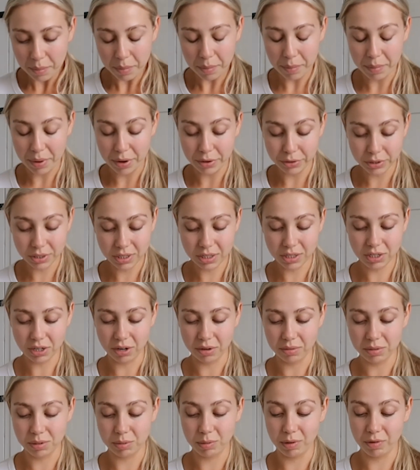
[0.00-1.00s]
but most of the
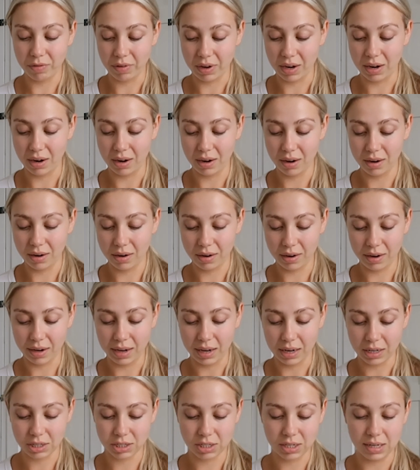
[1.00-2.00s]
time, to be fair,
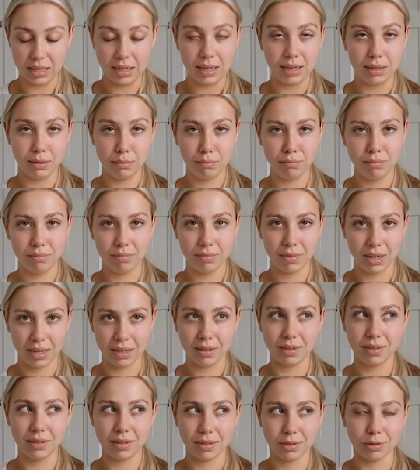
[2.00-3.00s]
I actually
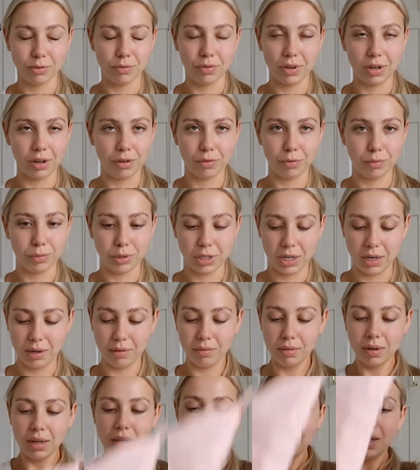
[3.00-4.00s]
like the stuff I got from
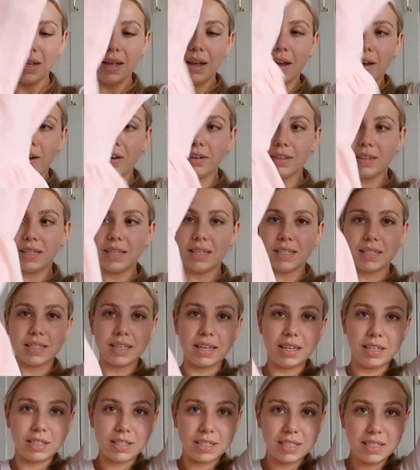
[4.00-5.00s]
Shein. I got this
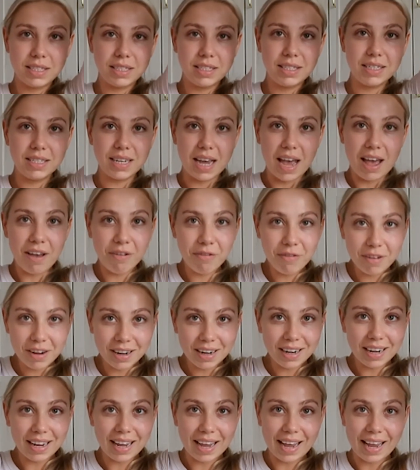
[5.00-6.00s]
and it's
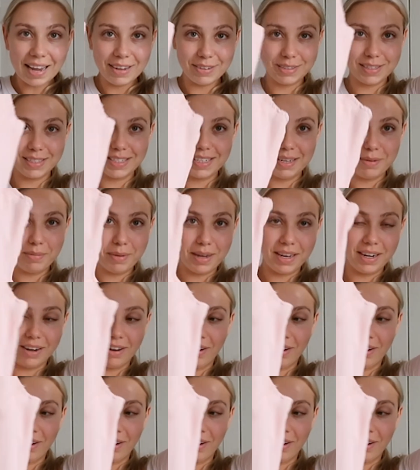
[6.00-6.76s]
definitely a House of CB